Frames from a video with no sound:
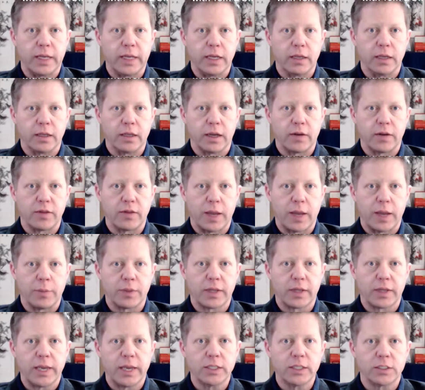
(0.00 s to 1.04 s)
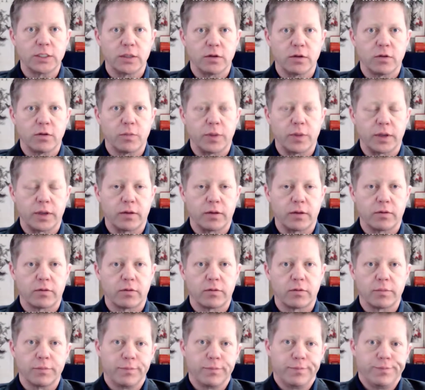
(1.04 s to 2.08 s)
a lot of the applications
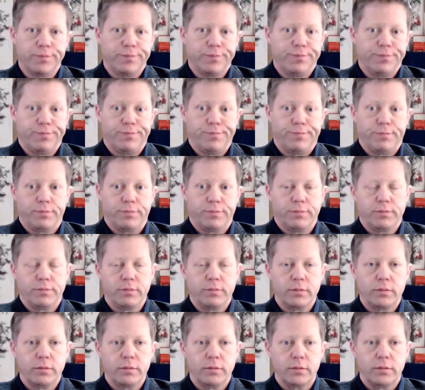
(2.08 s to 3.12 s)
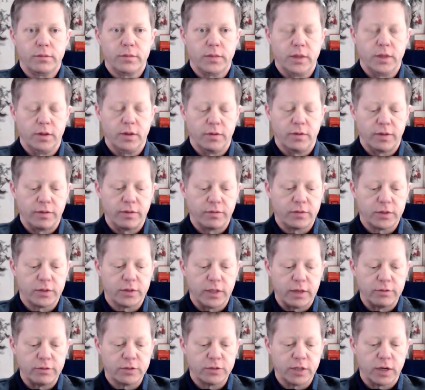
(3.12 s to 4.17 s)
because, yeah, you know they've
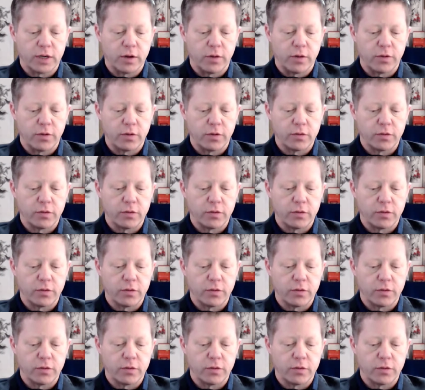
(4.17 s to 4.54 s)
they've shut all those